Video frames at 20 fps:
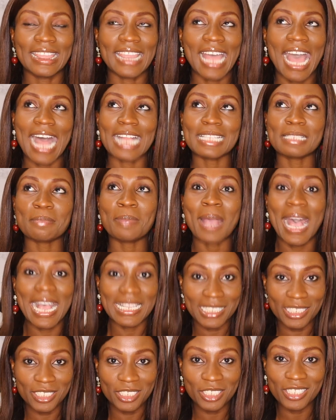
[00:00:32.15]
that
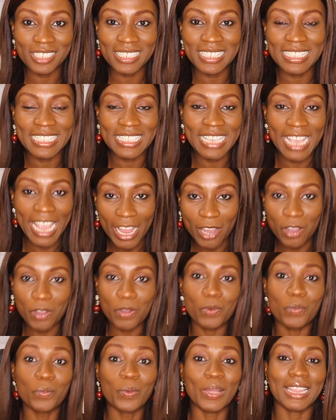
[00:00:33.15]
passengers take
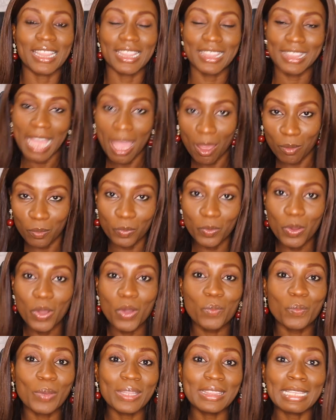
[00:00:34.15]
with them
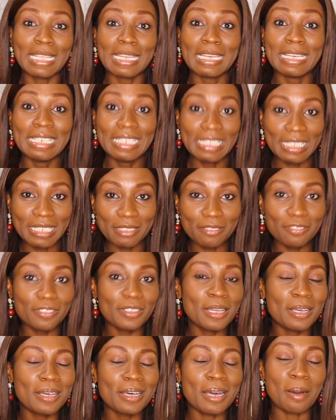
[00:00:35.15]
when they
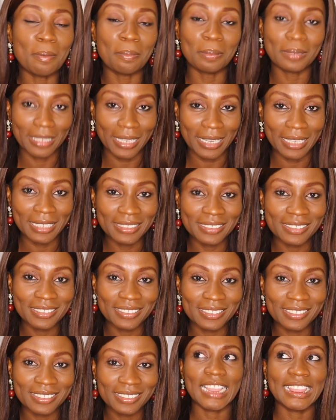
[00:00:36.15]
leave a plane
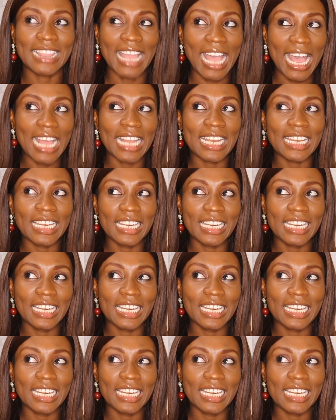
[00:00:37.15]
that